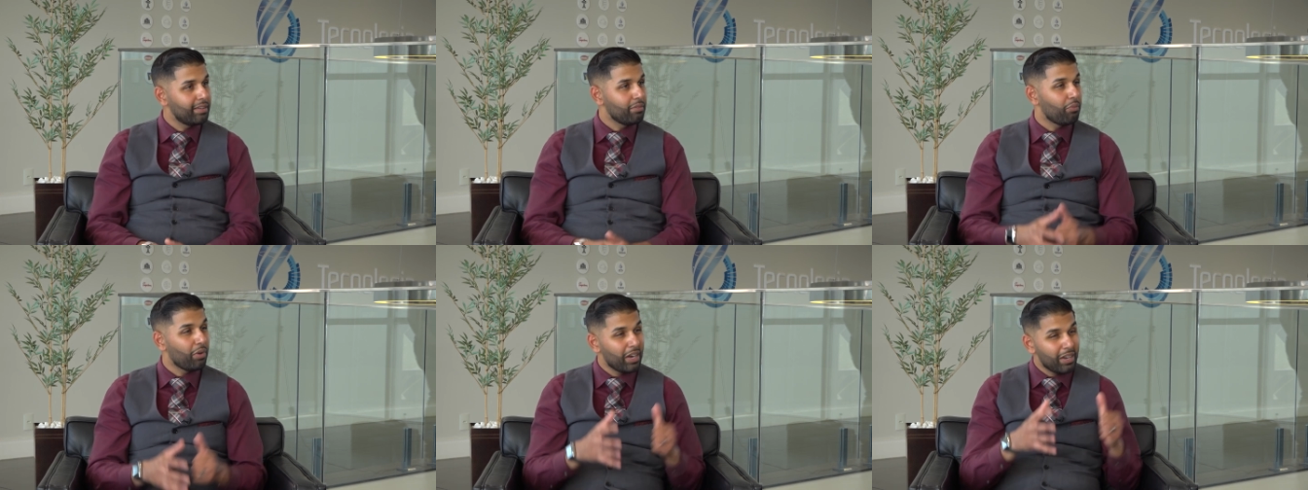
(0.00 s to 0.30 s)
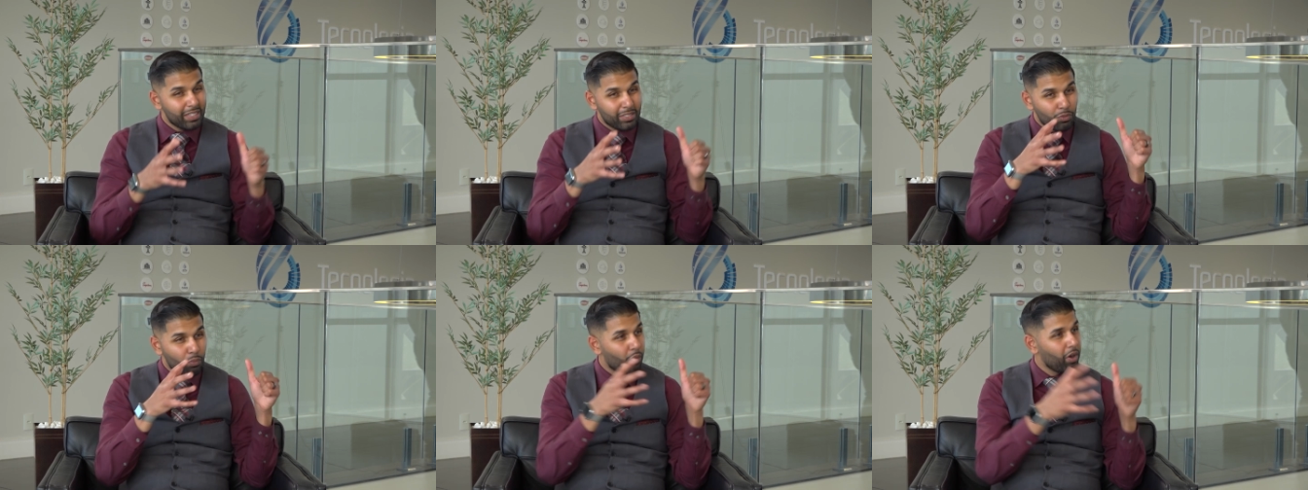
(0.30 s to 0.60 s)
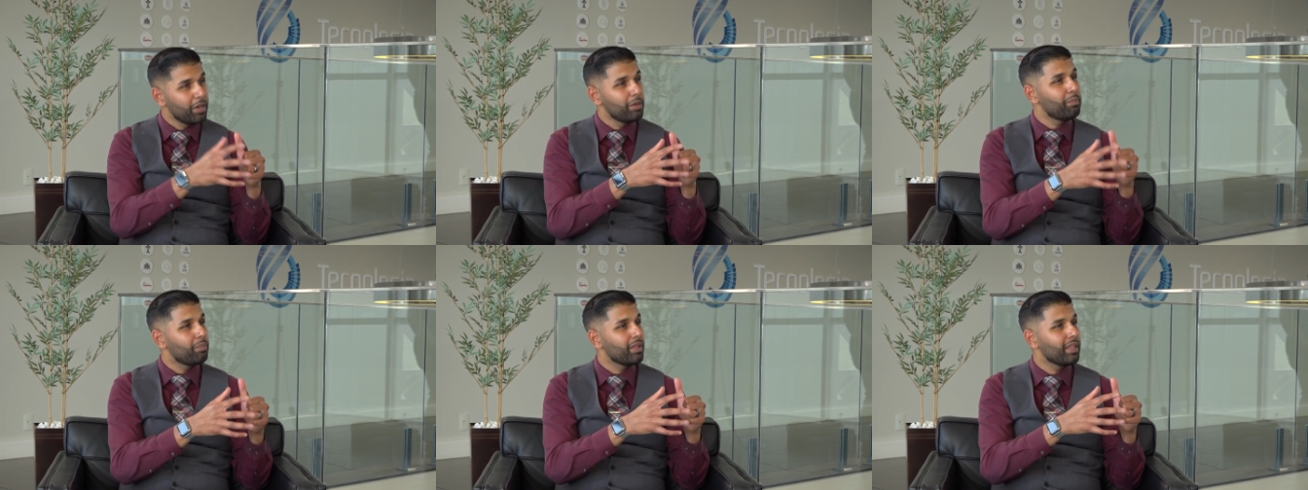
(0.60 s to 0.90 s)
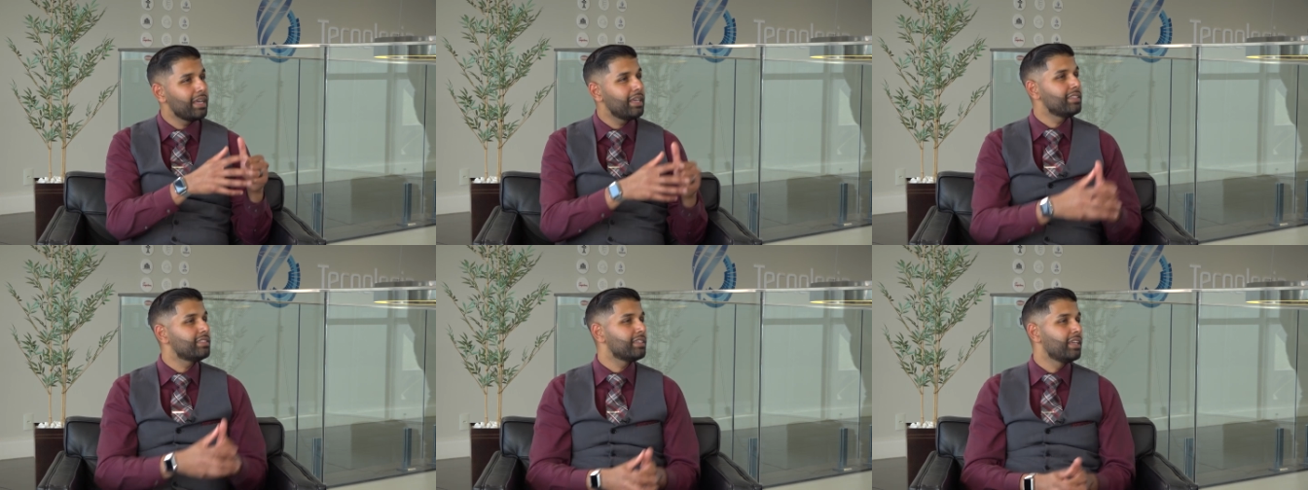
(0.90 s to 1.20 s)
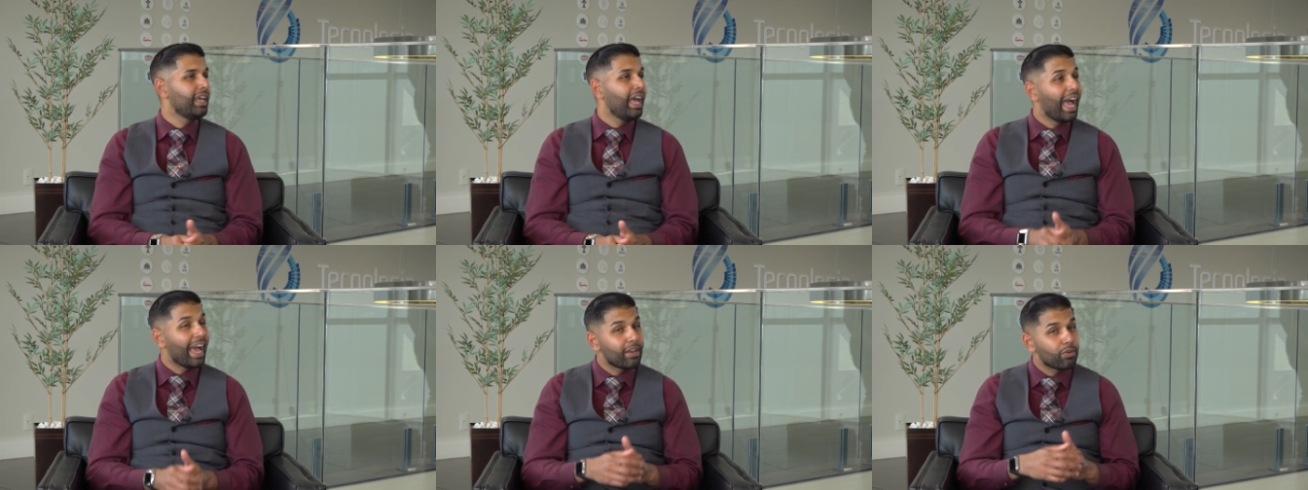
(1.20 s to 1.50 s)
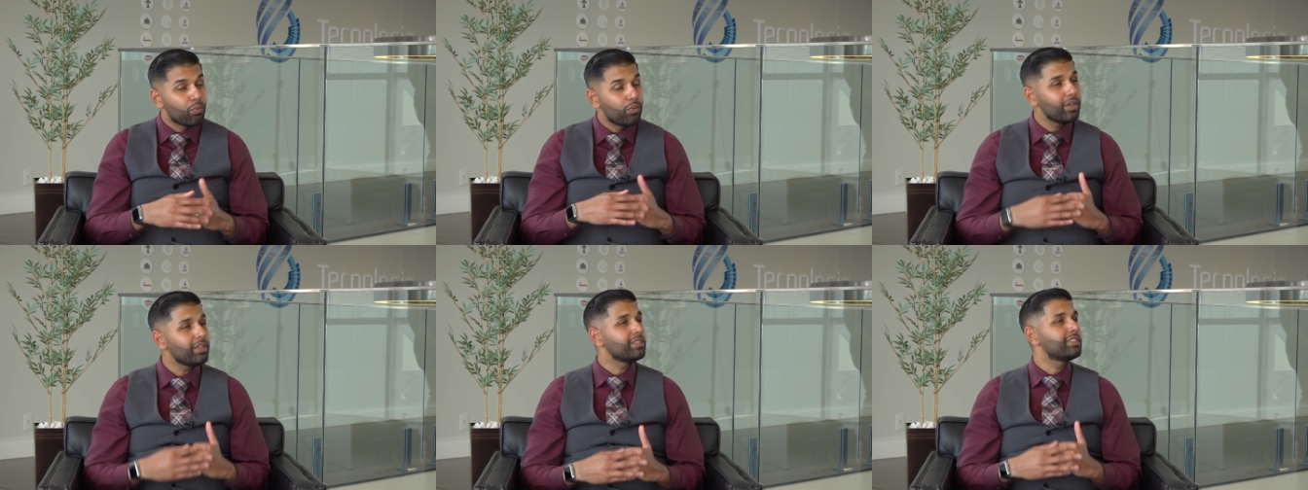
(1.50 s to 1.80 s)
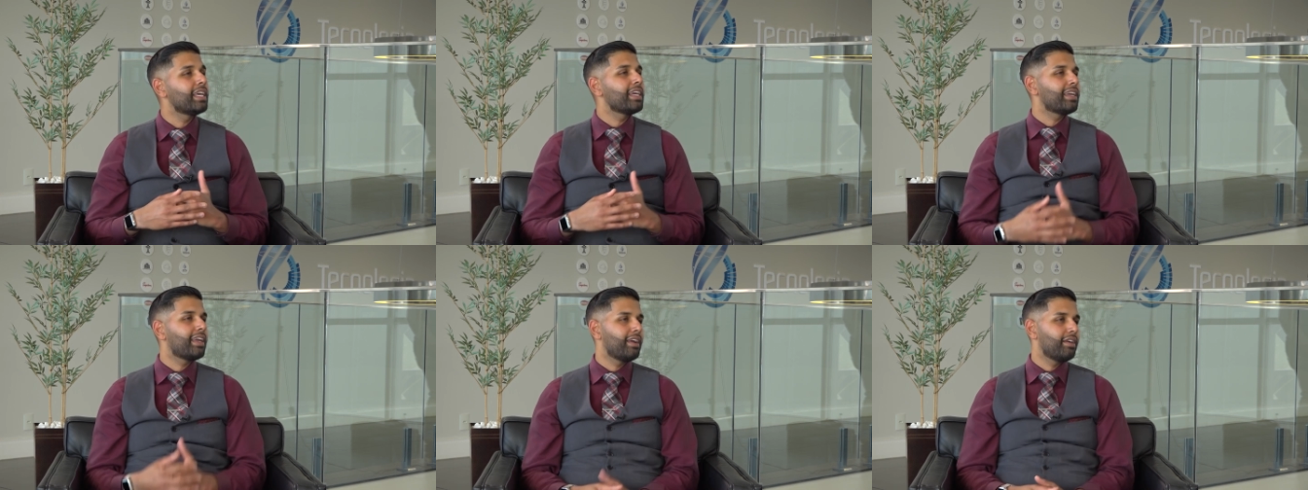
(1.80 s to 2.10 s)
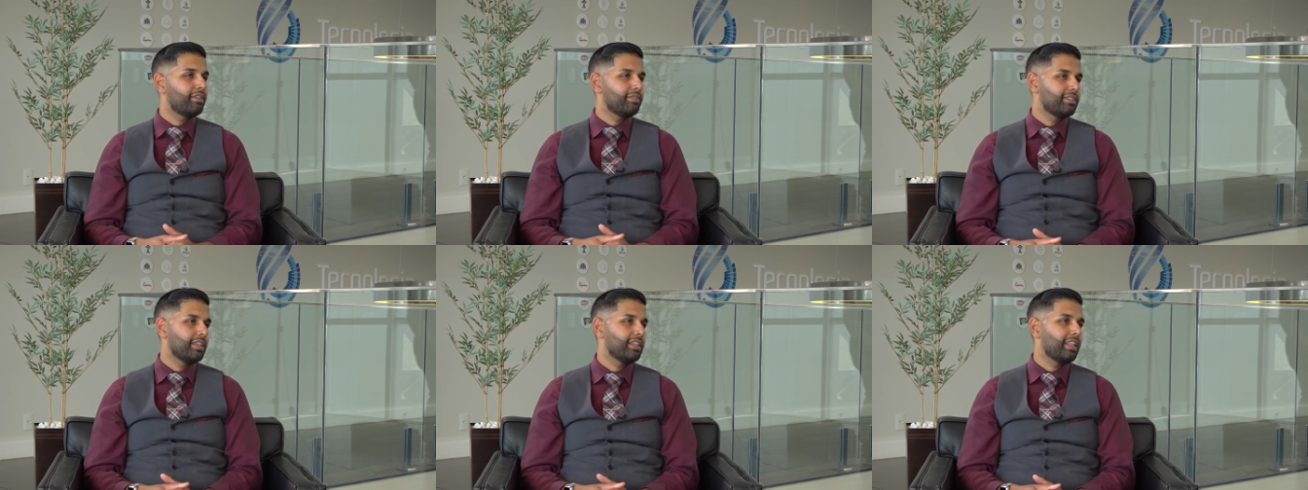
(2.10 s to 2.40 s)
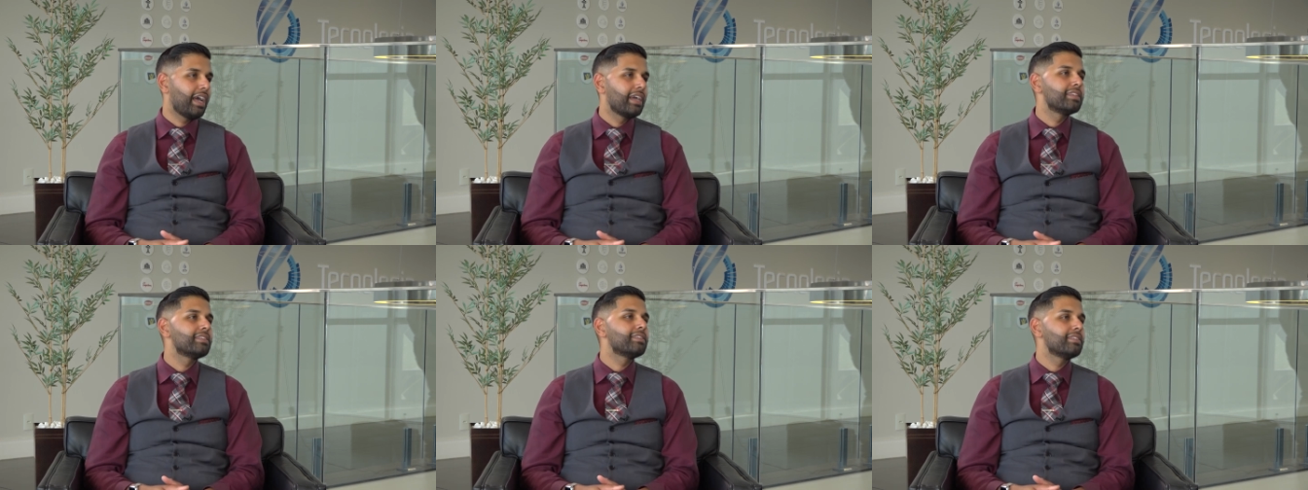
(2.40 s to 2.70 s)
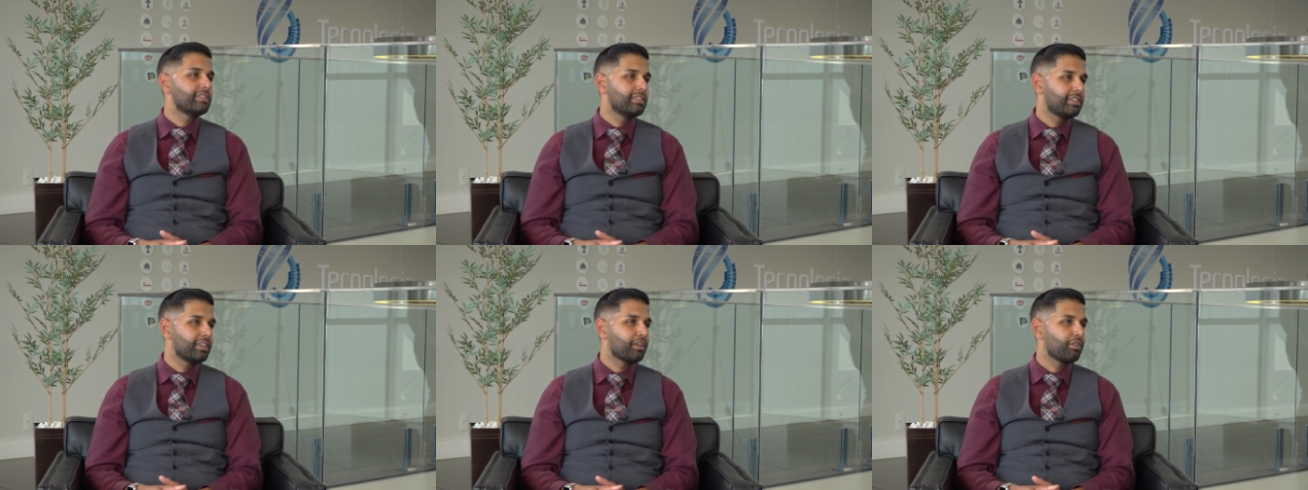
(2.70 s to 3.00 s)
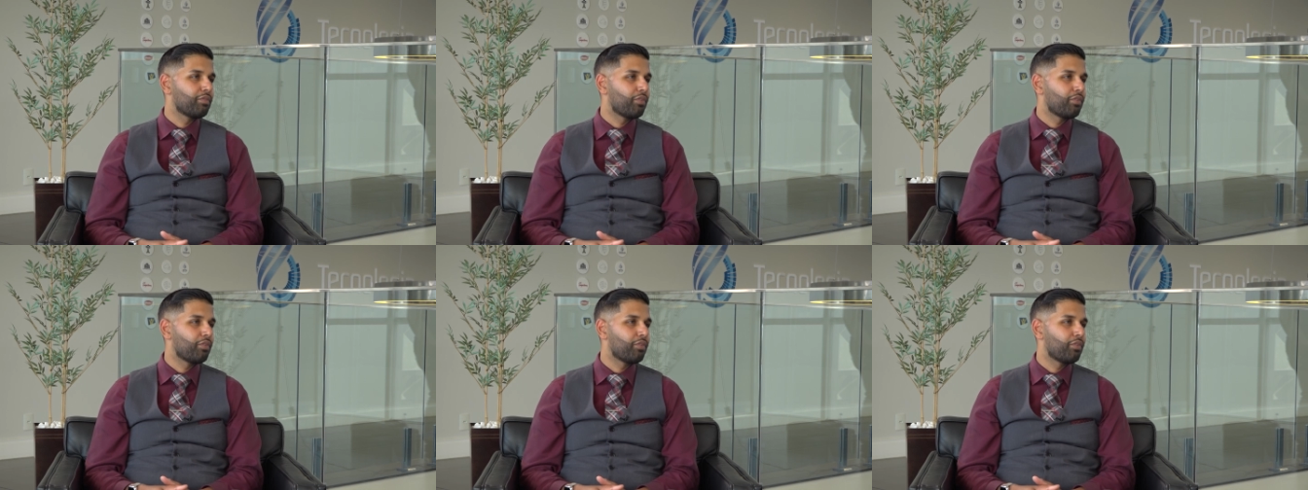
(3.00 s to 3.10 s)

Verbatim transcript: where it's one place and we'll take care of the licensing